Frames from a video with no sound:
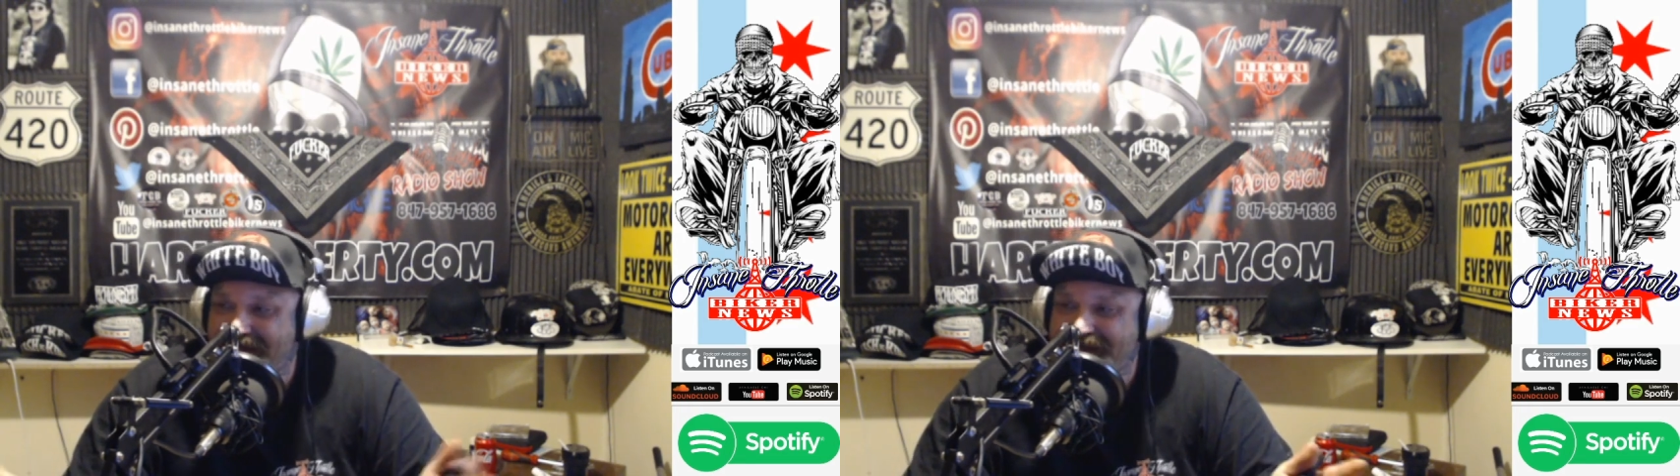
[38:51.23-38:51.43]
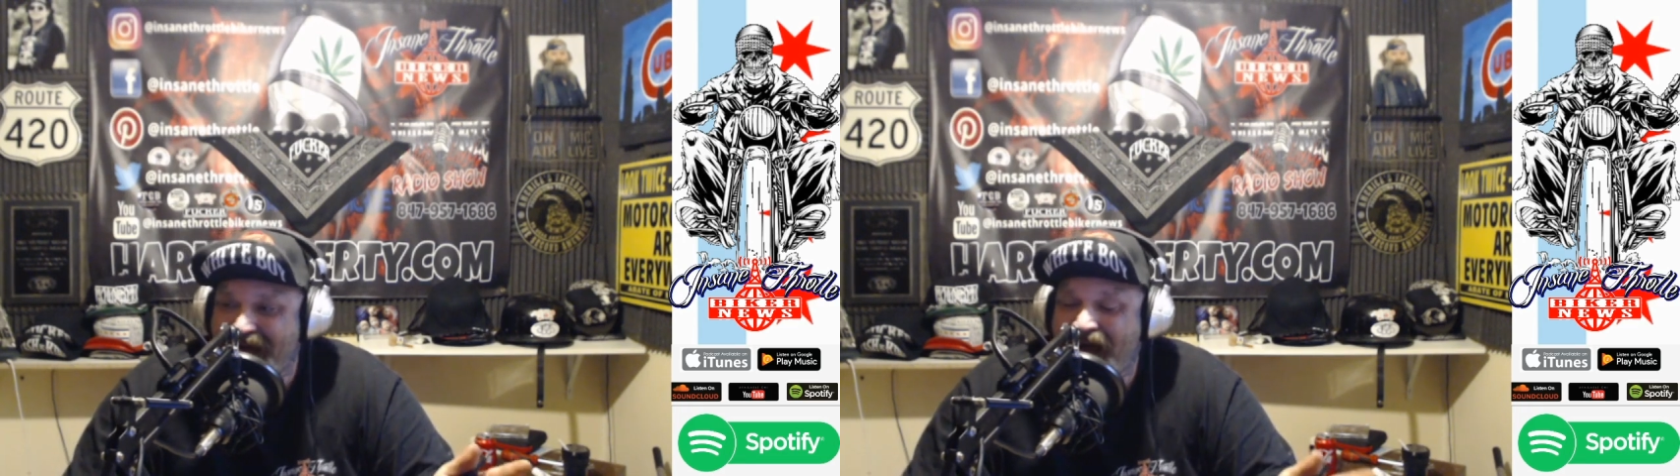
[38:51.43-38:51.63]

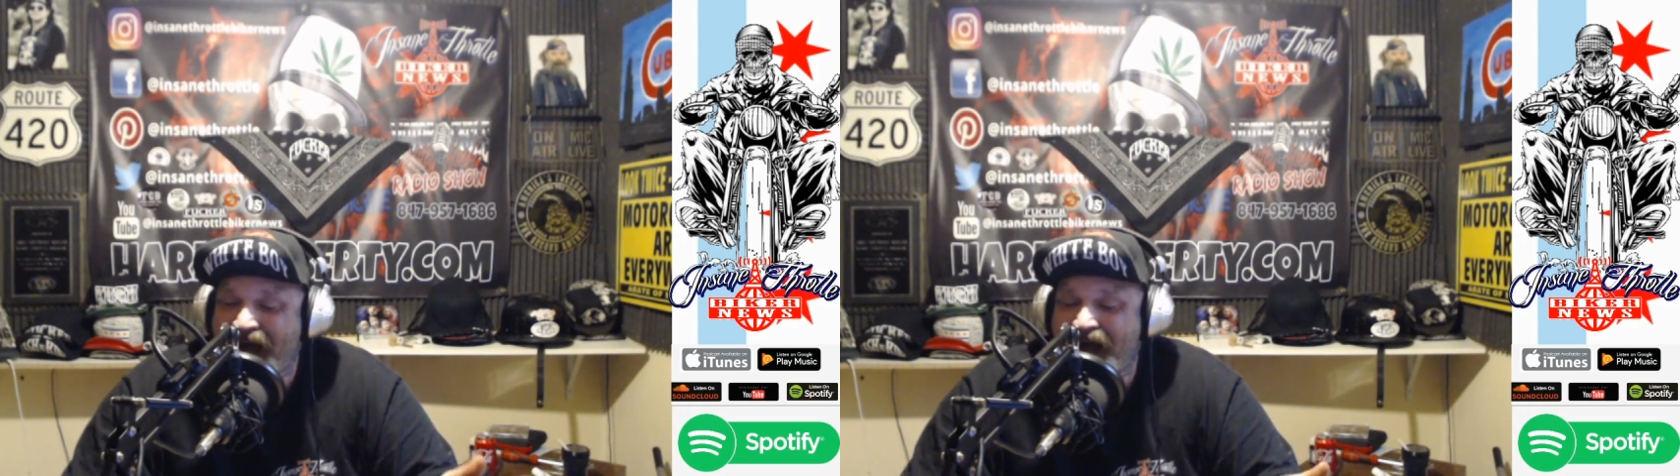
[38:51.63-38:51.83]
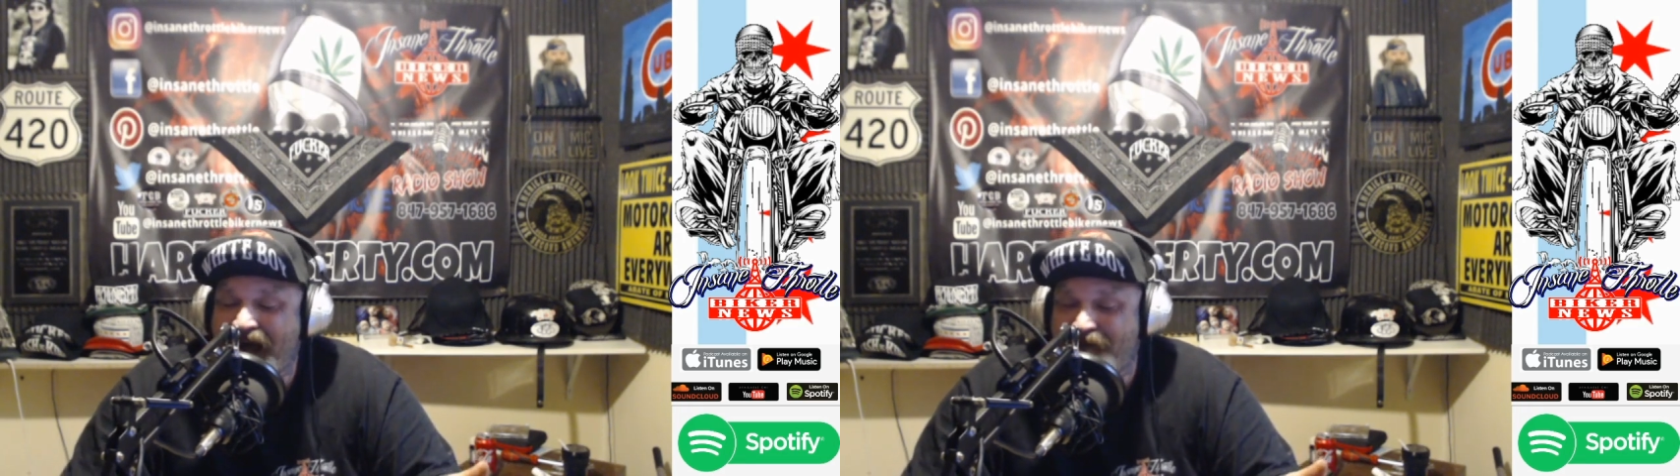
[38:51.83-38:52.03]
It's a
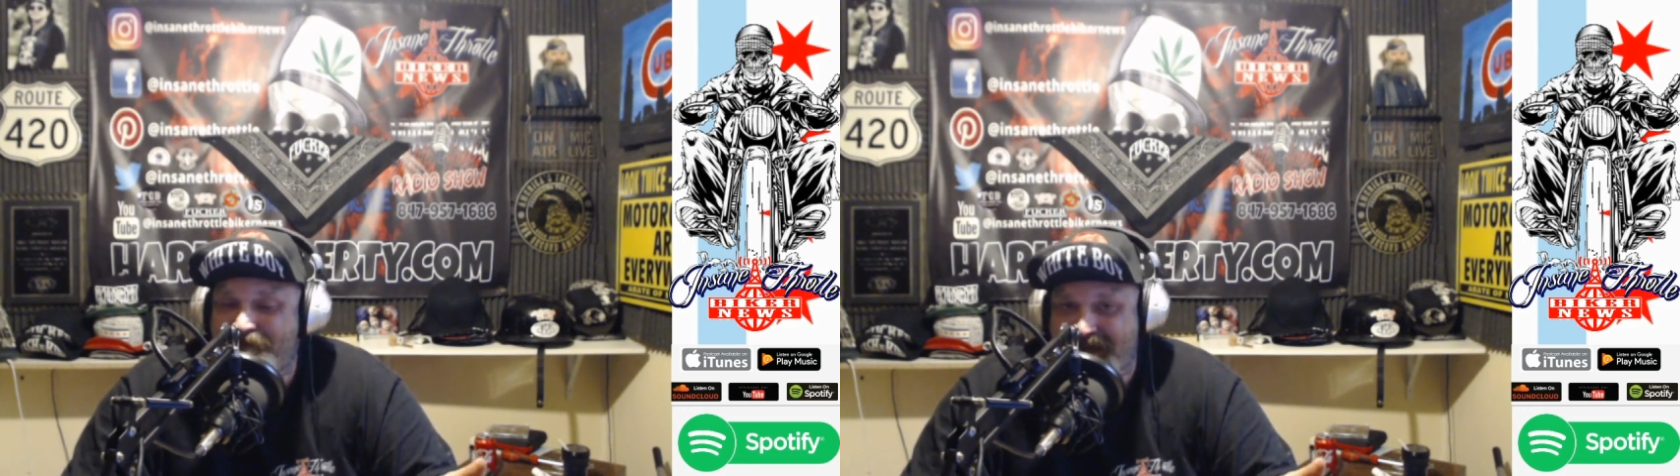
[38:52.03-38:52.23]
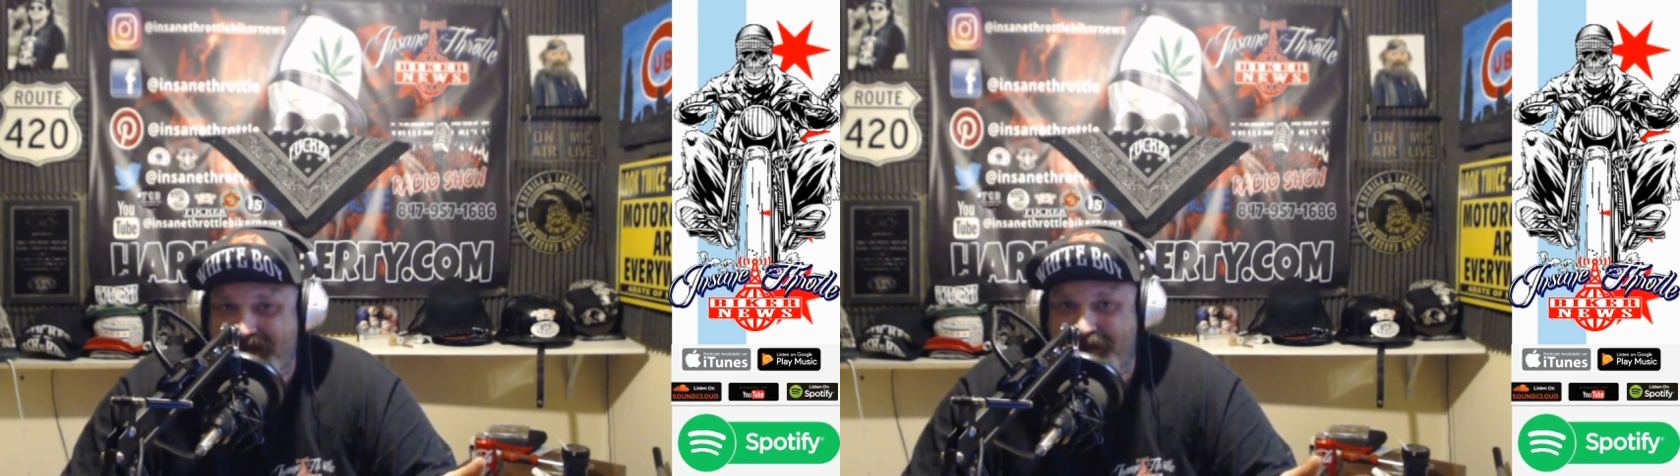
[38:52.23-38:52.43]

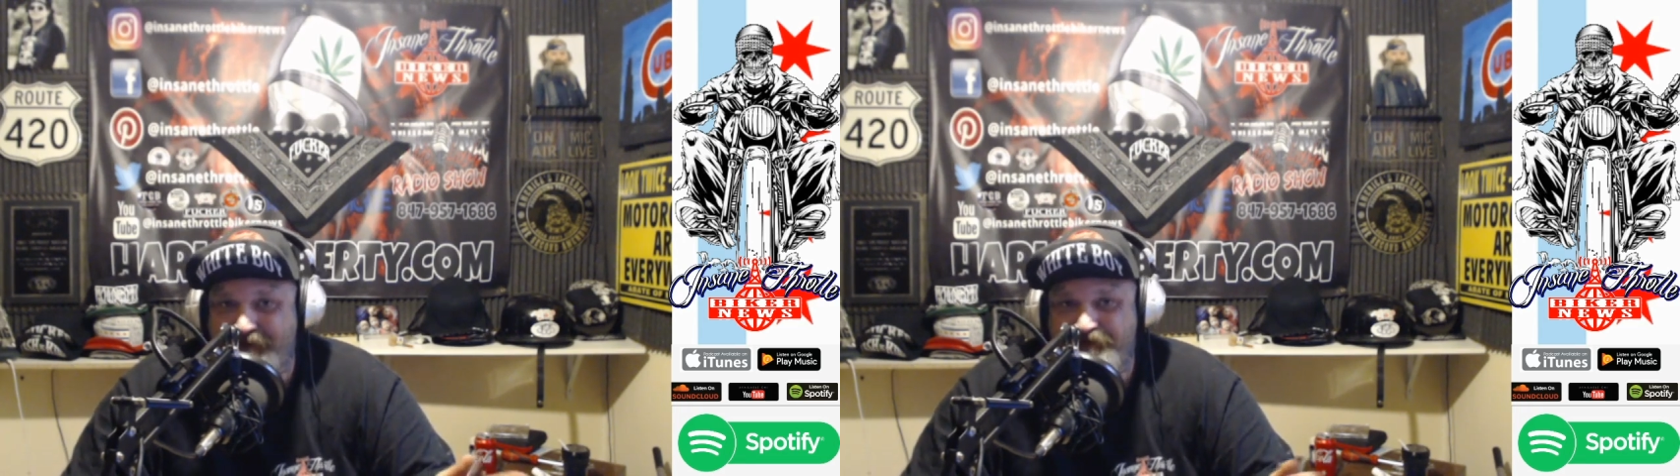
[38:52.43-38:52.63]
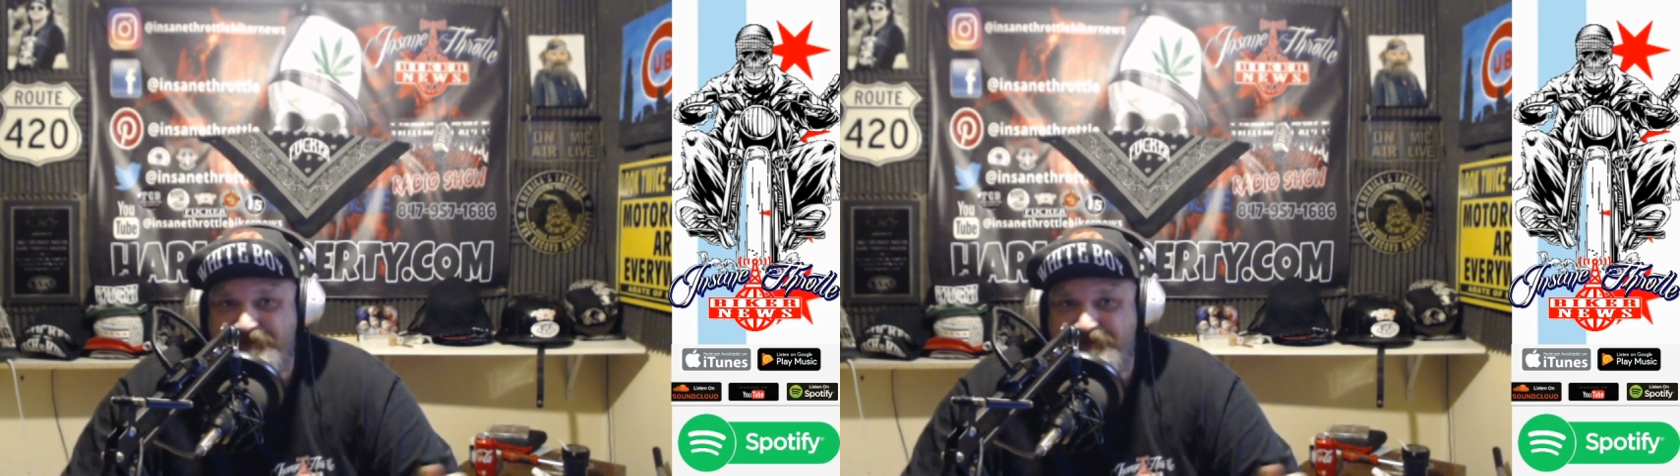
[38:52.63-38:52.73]
hobby.